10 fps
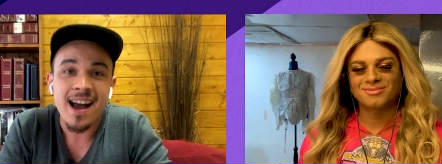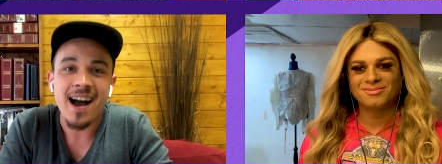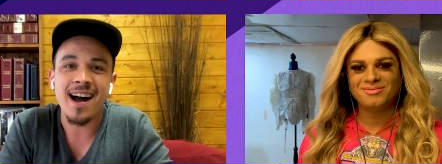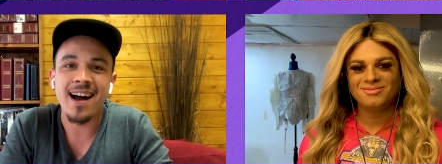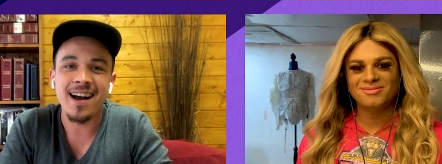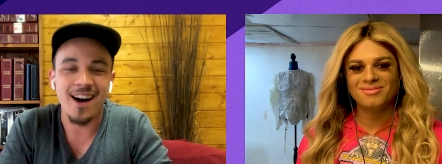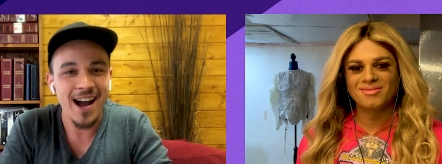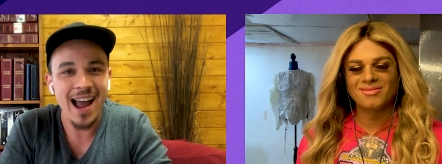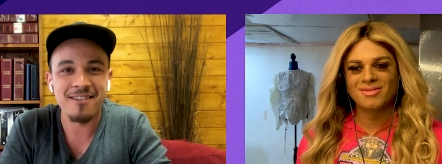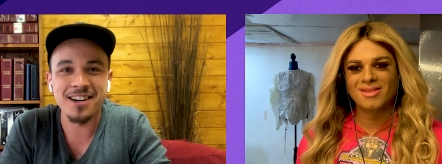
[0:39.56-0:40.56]
Speaker 1: Uh, hi,
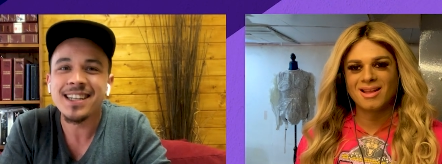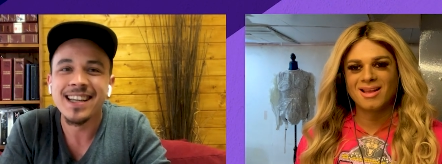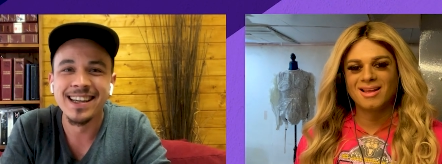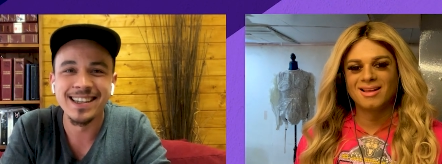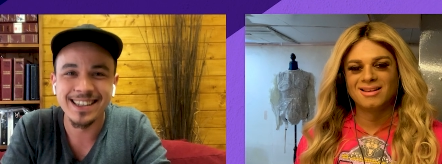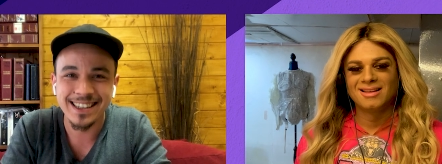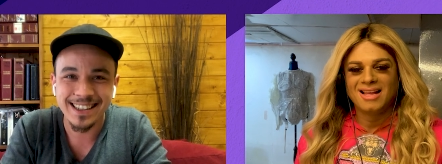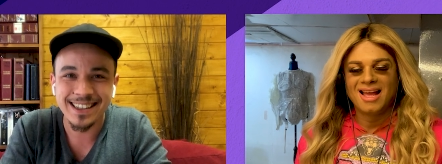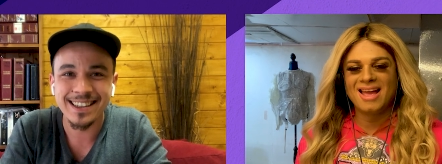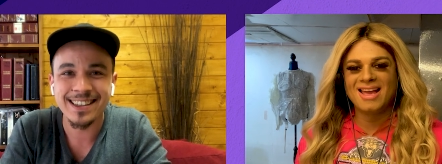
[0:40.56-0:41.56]
Aaron.
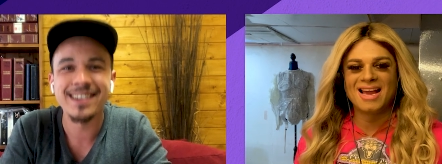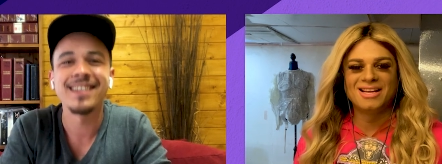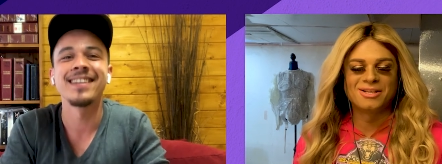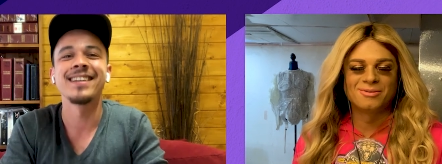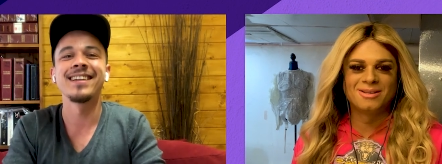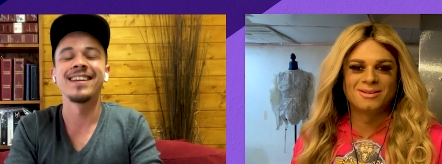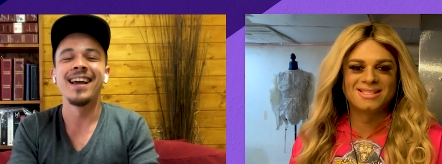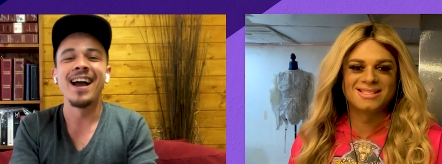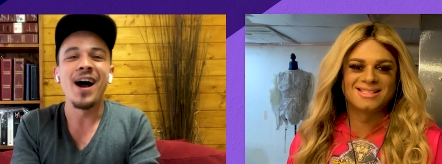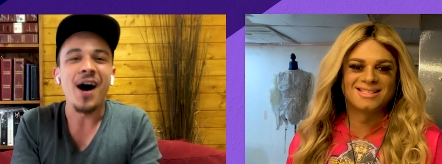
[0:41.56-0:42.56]
Hey, how you doing,
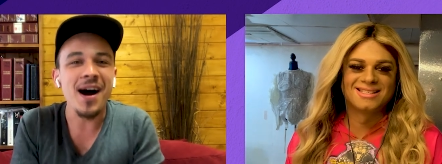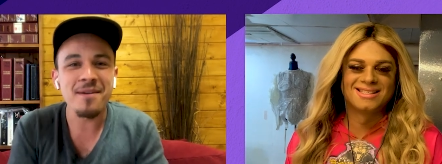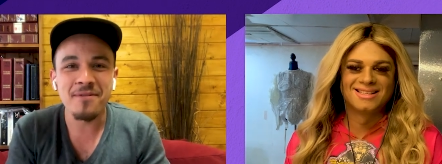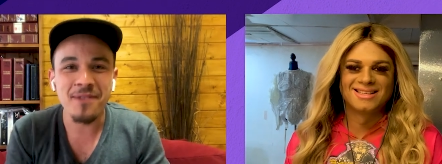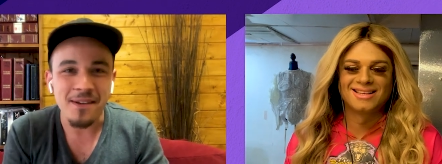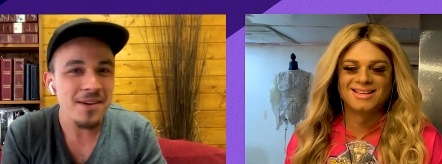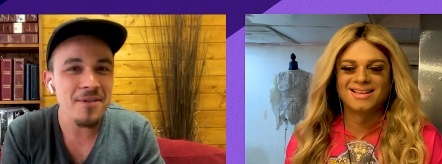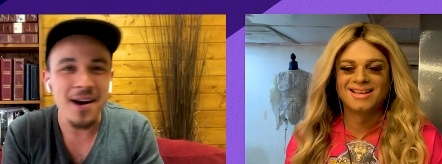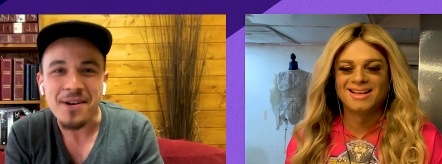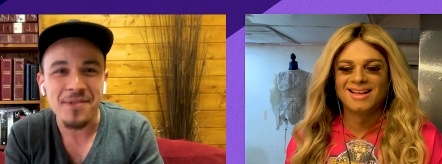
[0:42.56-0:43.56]
Lewis? I'm very
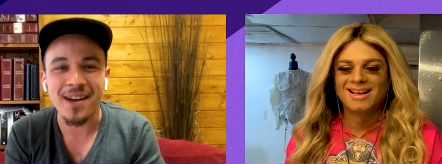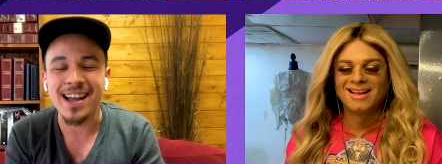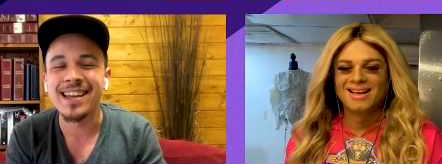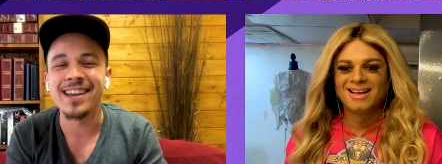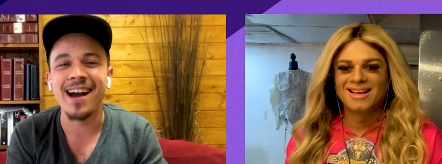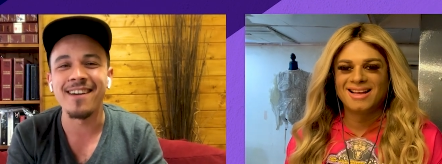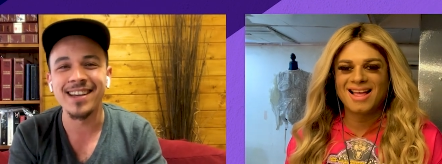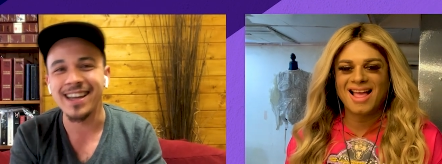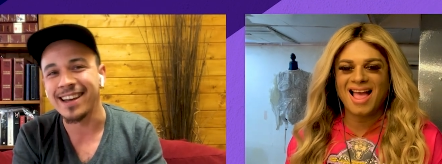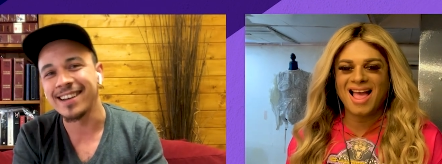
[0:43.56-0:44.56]
well, thank you. How are
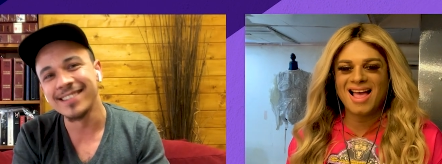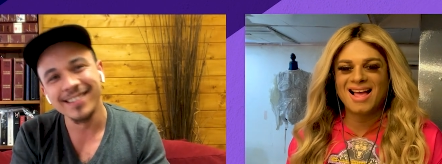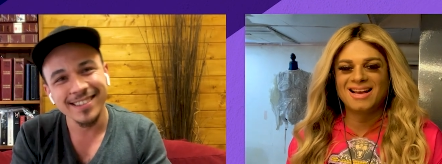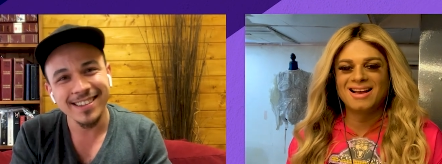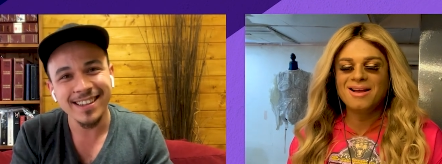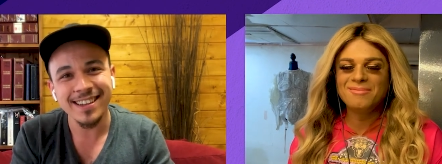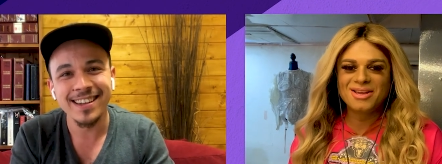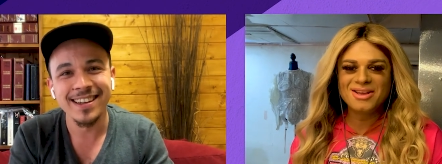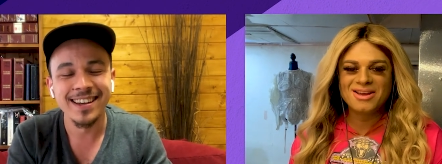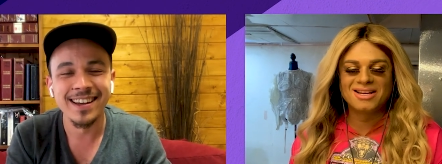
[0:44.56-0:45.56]
you?
Speaker 2: I'm
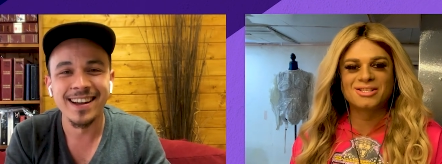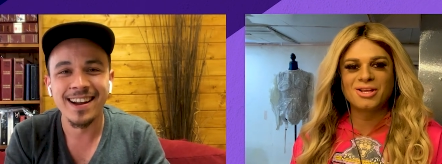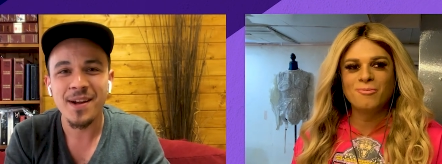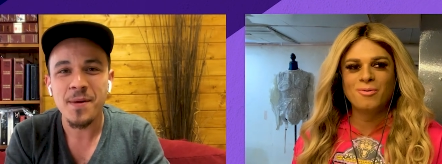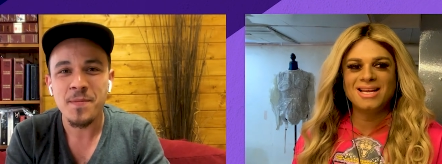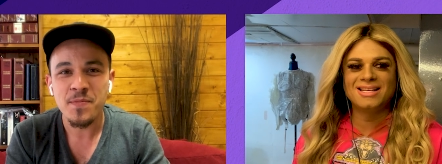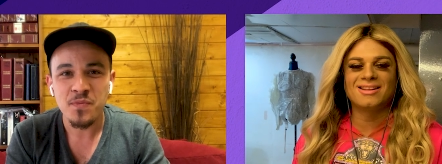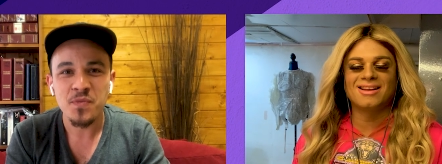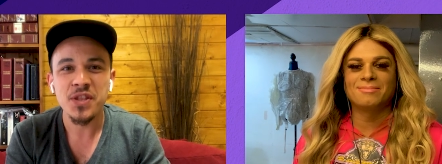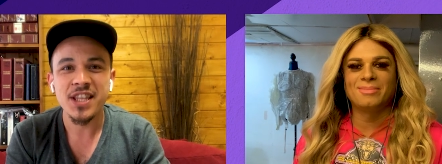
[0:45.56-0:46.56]
good. It's so weird,
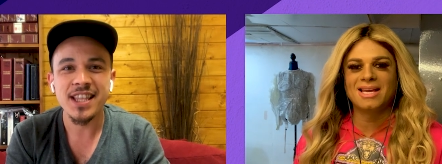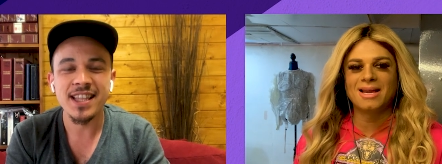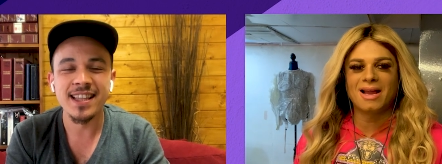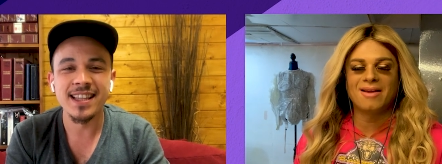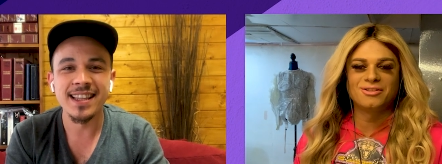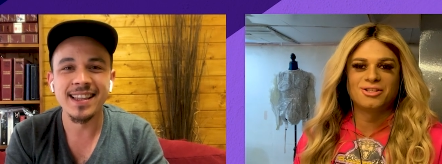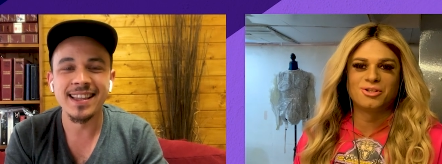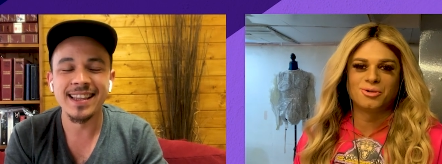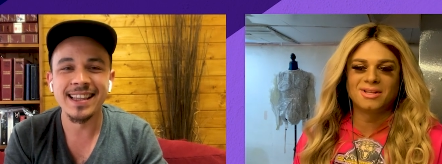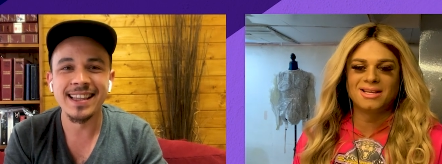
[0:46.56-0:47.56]
like being having to
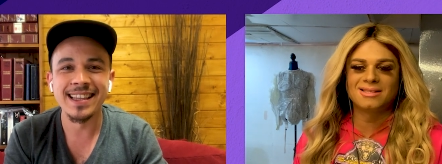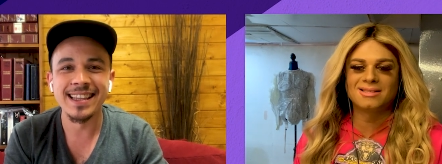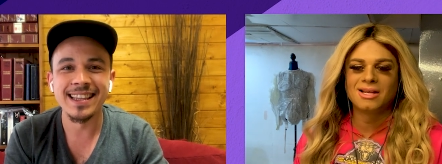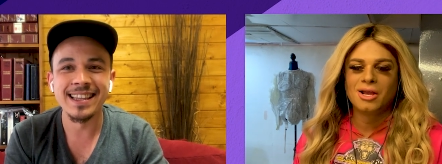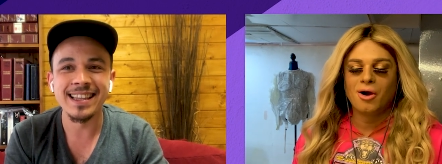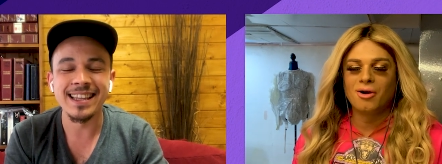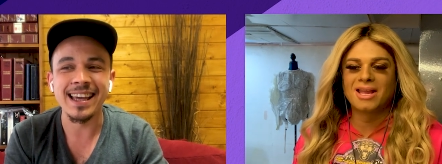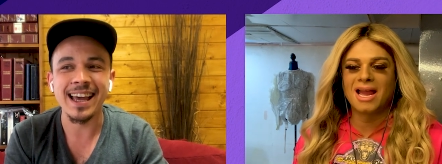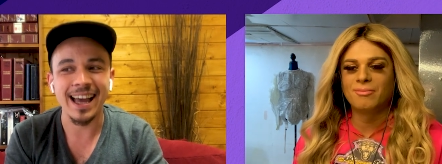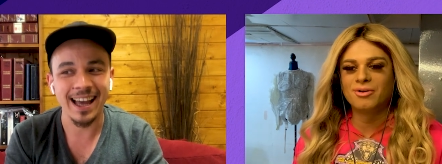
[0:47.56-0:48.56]
do this on yeah.
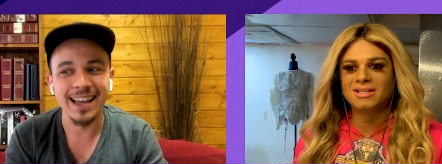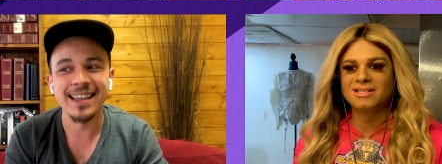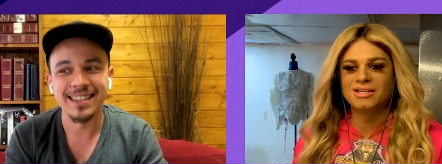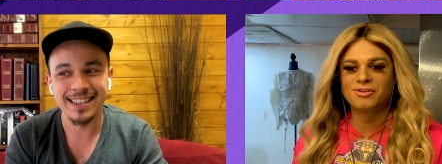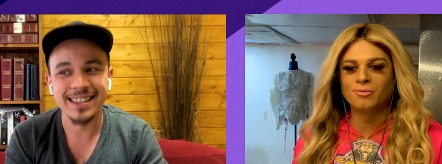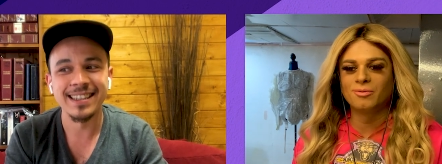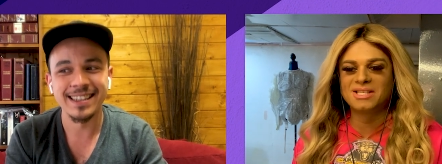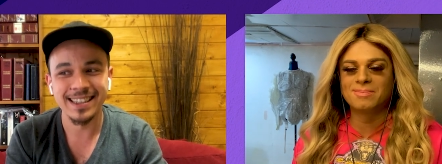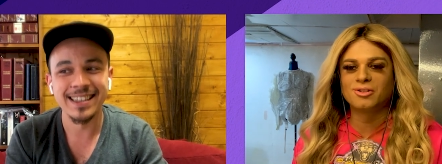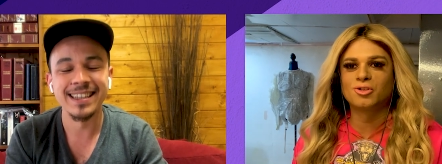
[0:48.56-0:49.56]
camera, considering we
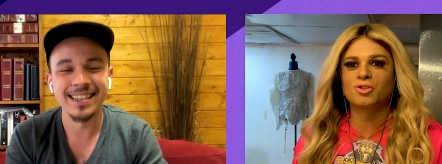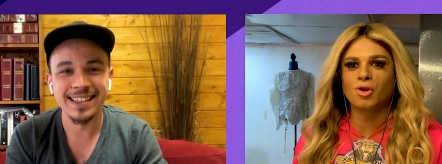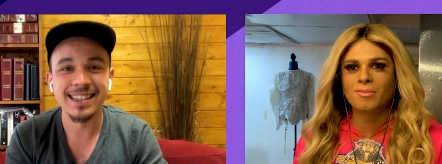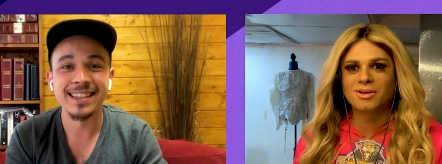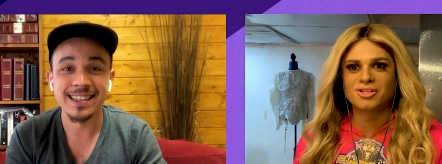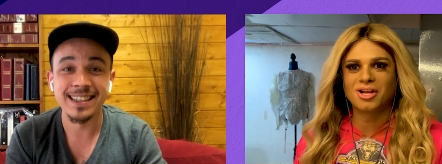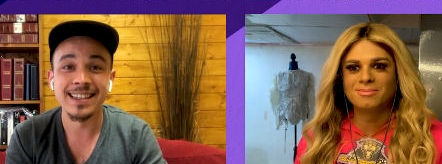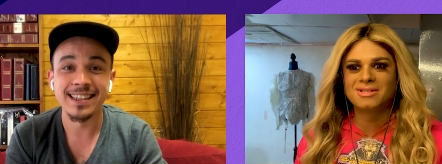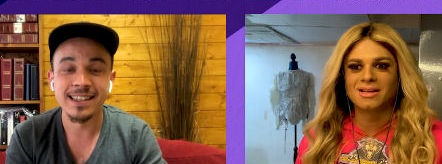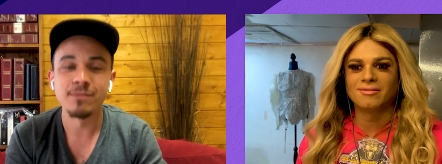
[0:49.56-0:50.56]
spend so much time
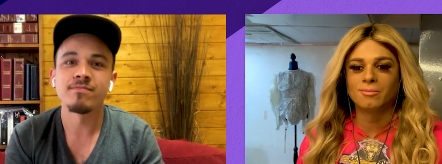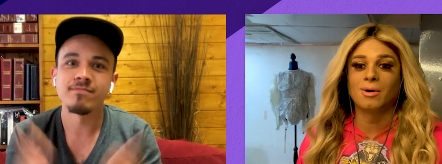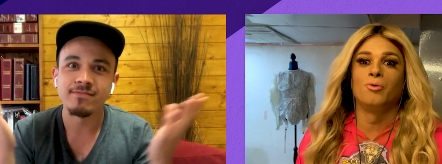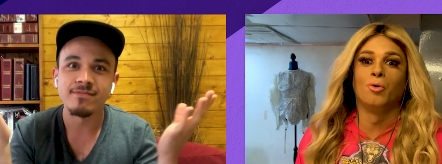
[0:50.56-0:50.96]
together. Well,